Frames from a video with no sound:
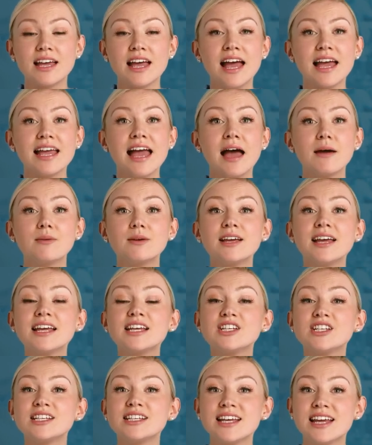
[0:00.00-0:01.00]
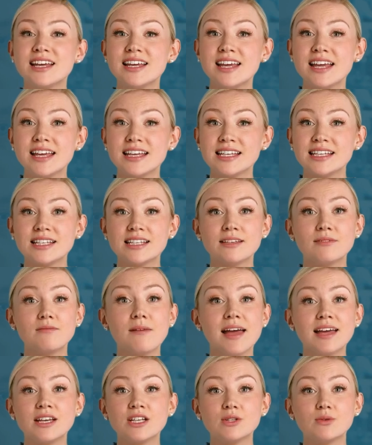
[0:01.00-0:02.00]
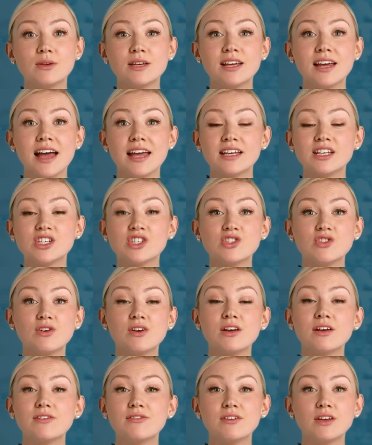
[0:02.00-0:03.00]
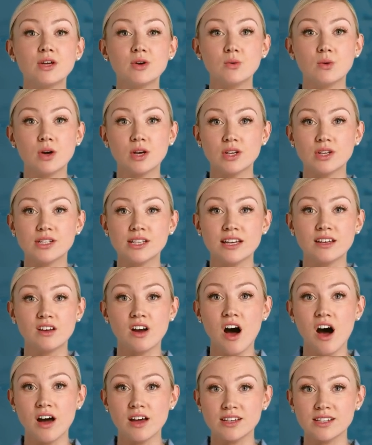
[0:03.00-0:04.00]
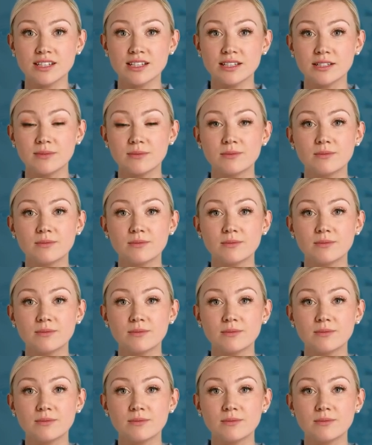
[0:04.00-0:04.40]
an application dedicated to the management and control of field workers and guards.